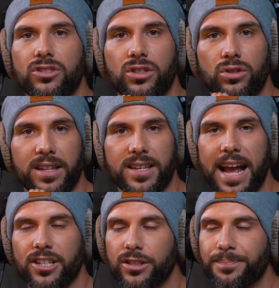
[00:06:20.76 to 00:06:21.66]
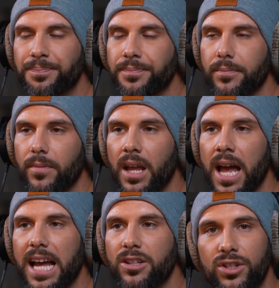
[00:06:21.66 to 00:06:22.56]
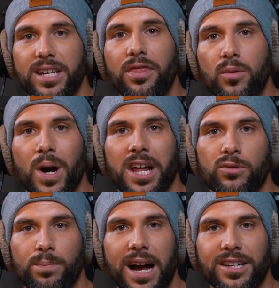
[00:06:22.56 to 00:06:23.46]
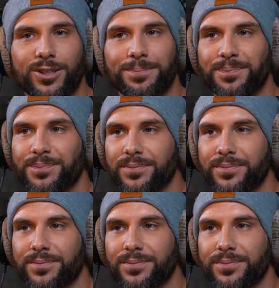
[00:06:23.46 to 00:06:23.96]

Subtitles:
just transaction, and you send the $100,